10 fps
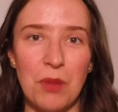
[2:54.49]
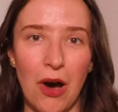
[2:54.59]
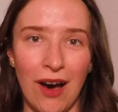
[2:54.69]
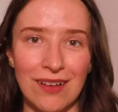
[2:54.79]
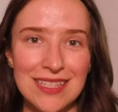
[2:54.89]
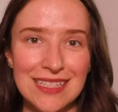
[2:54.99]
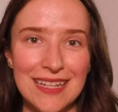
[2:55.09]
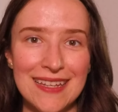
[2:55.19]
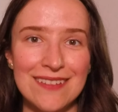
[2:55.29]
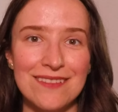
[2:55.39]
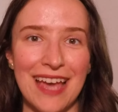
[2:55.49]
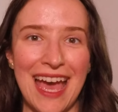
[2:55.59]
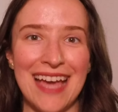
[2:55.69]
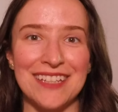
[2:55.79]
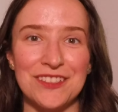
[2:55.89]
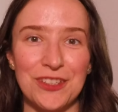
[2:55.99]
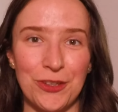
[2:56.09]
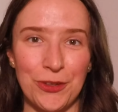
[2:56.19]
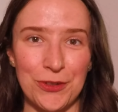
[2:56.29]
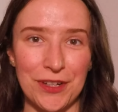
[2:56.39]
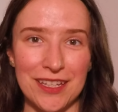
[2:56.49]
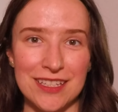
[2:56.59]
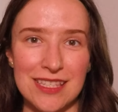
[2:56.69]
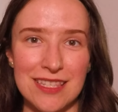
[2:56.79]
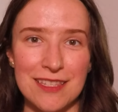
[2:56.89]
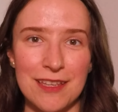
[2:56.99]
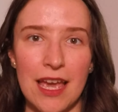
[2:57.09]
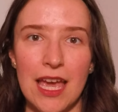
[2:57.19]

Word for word: positive and curious.